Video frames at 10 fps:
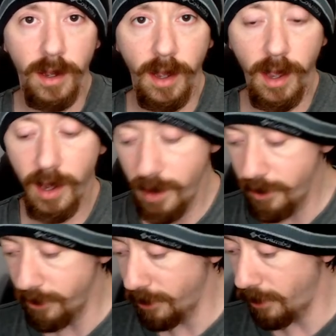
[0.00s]

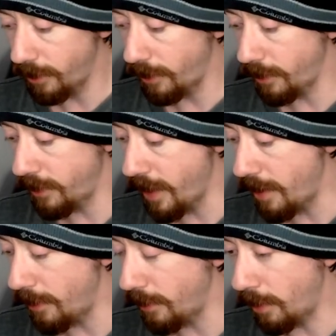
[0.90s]
And
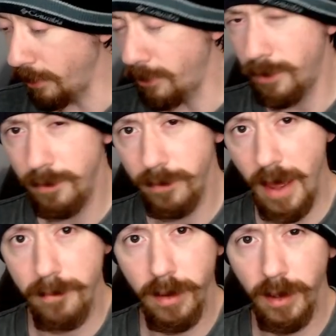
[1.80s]
that other
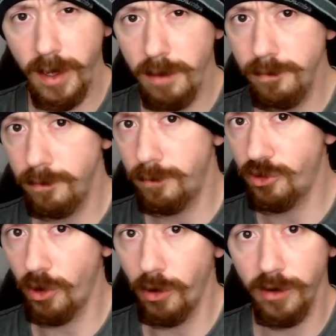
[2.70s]
that Milly
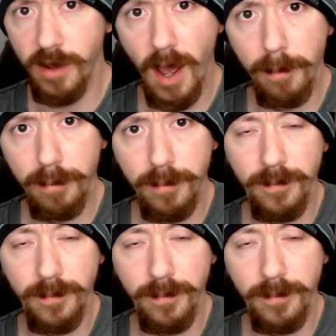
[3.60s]
skirt top,